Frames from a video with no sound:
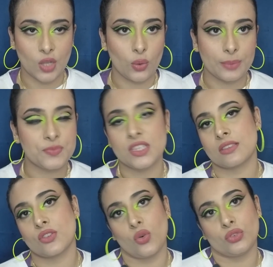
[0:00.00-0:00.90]
Okay,
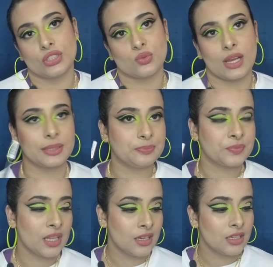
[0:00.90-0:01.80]
just go for this one.
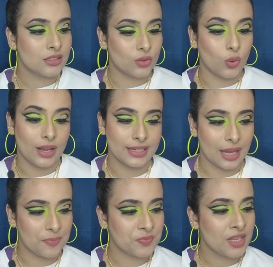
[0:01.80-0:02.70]
So
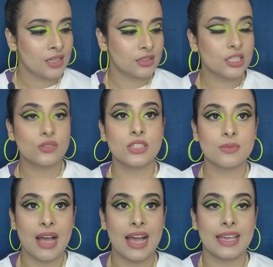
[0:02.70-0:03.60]
yeah, this was
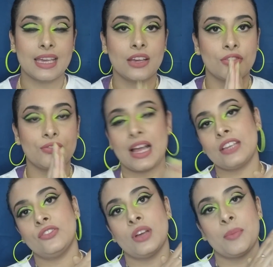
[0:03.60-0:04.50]
my
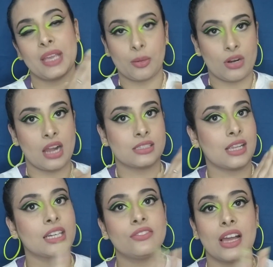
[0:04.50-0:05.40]
5 makeup products
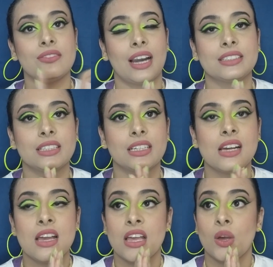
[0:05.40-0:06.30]
under 500,
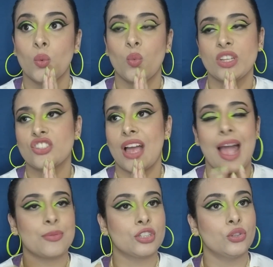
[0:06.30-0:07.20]
which I
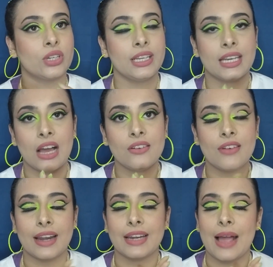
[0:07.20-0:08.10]
absolutely love,
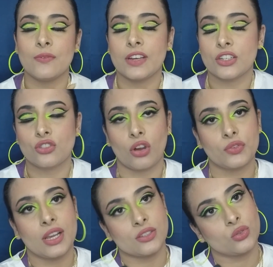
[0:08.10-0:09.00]
and I'm very sure if
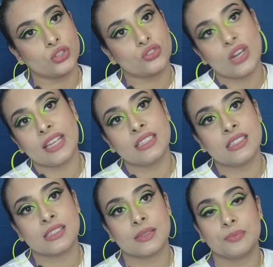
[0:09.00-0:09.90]
you guys are going to try
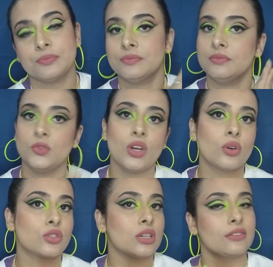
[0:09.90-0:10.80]
this, you are
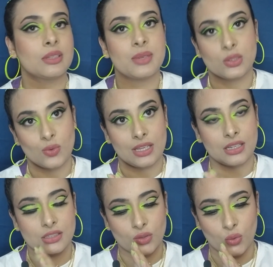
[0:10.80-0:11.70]
going to love them as
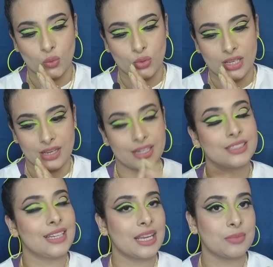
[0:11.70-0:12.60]
well. So yeah, hit
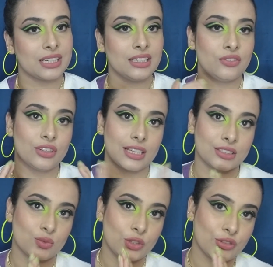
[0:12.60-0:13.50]
the like button if you like
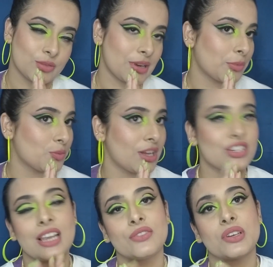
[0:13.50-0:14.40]
this video, subscribe to my
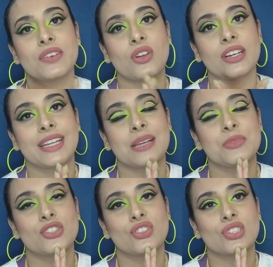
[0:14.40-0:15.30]
channel if you haven't already, and I'll
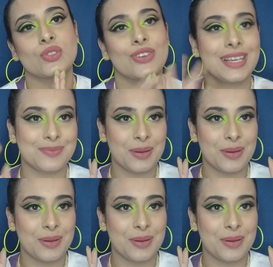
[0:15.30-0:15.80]
meet you in this video, guys.